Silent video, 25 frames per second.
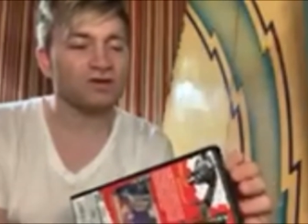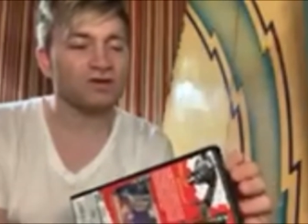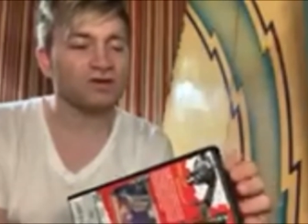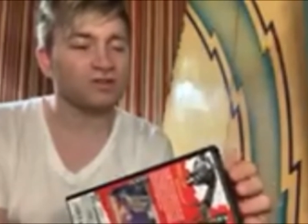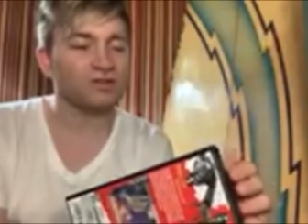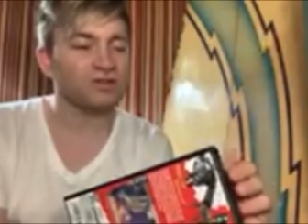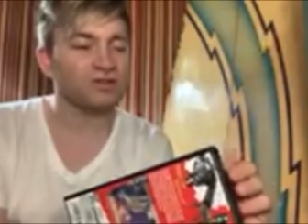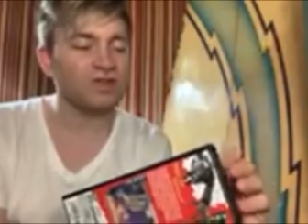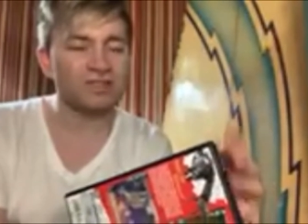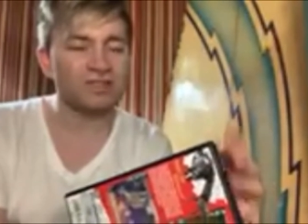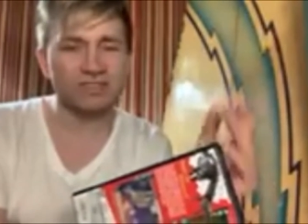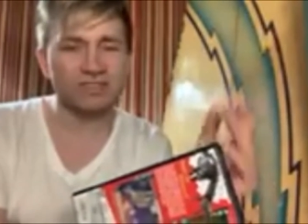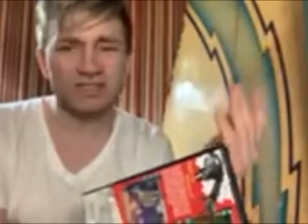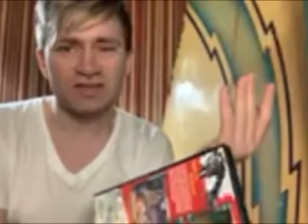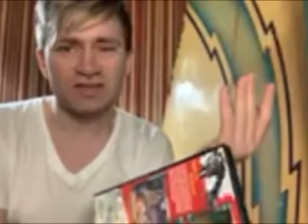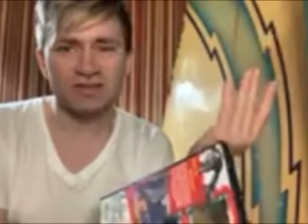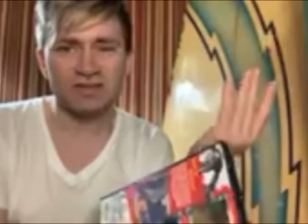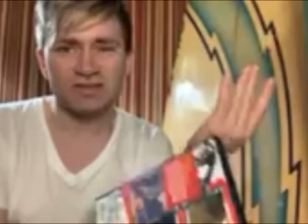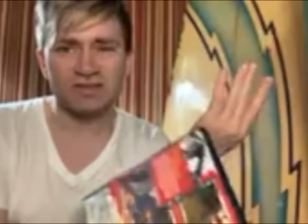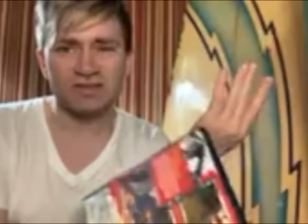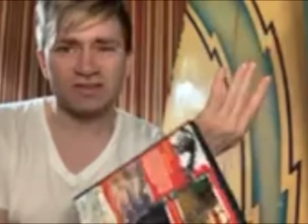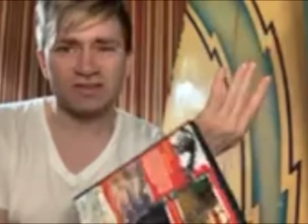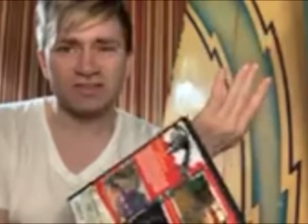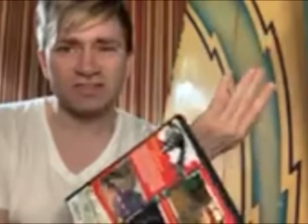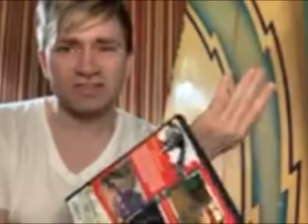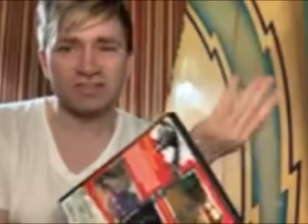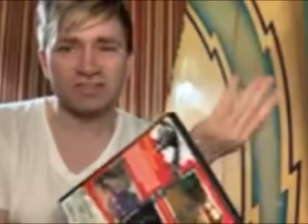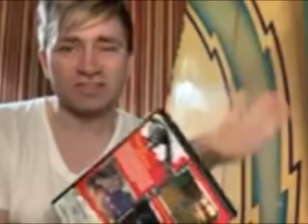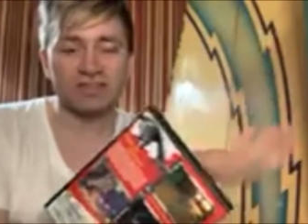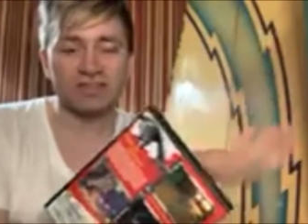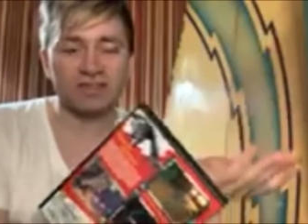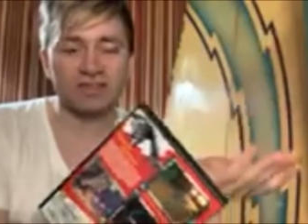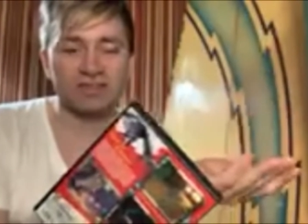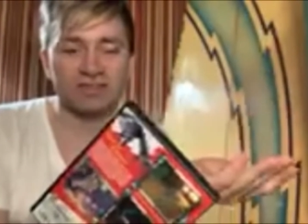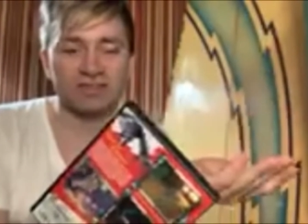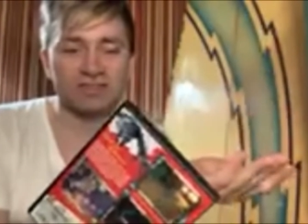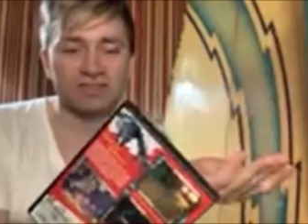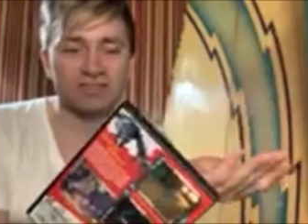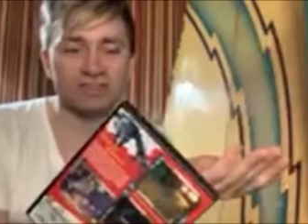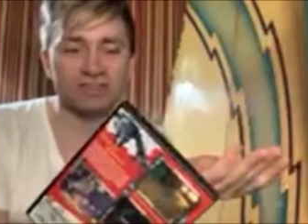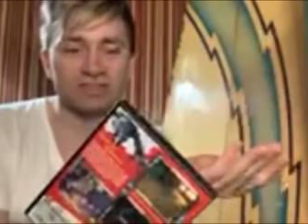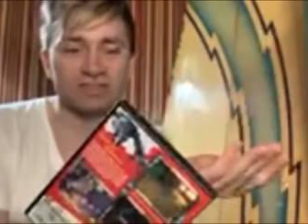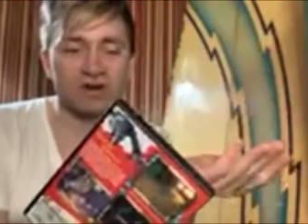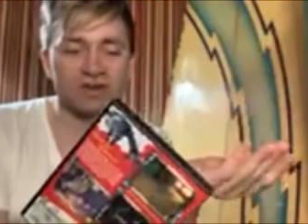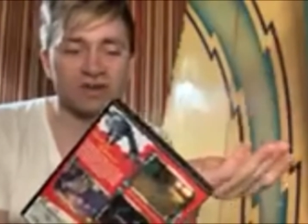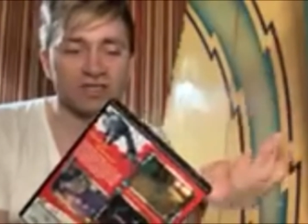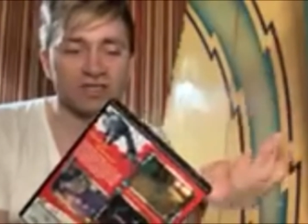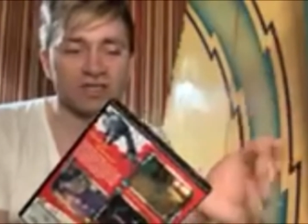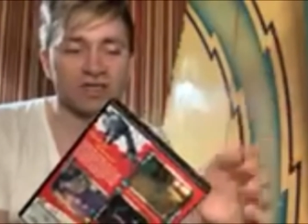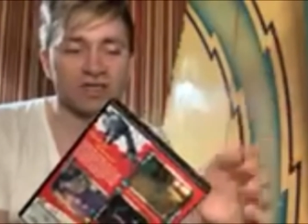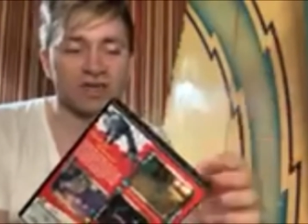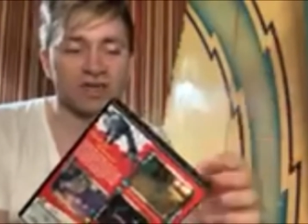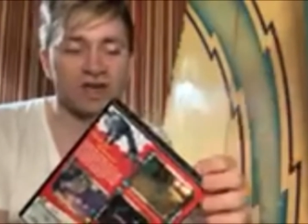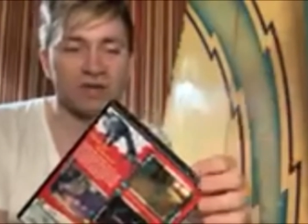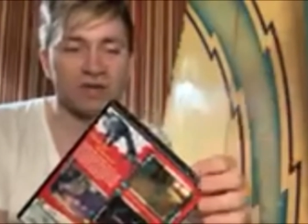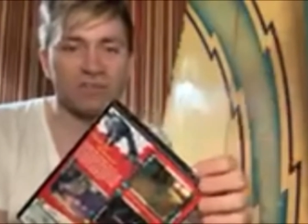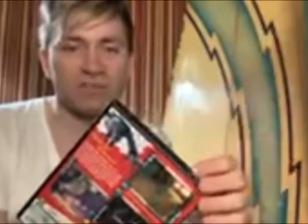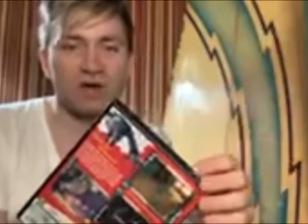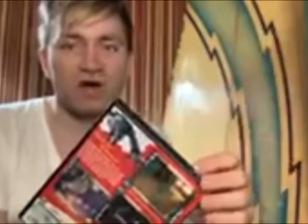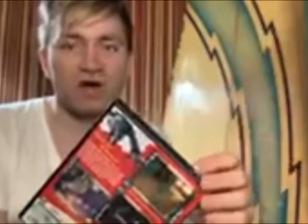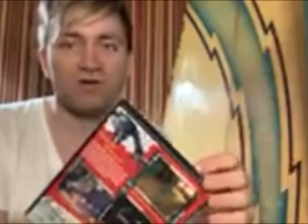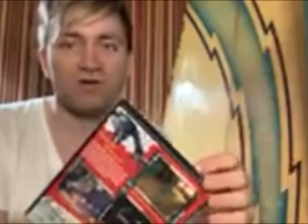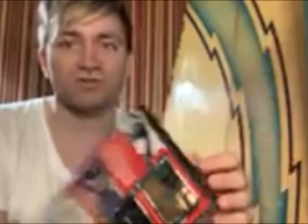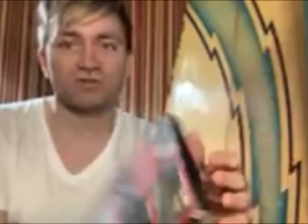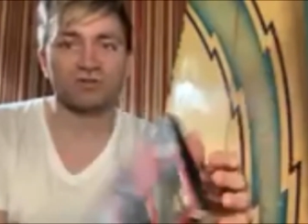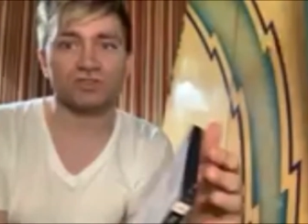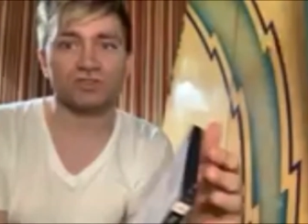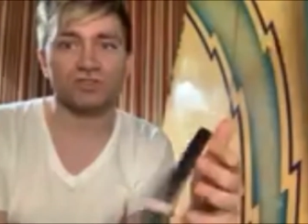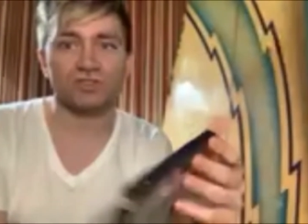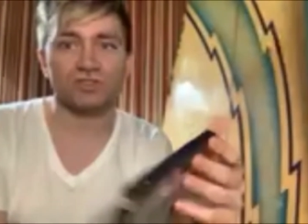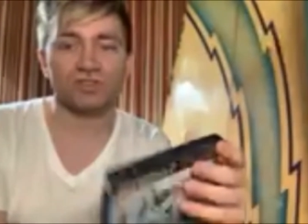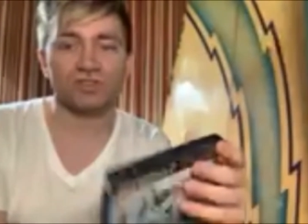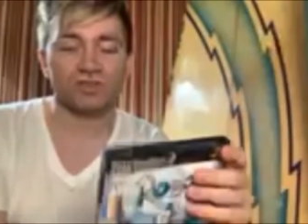let's get into talking about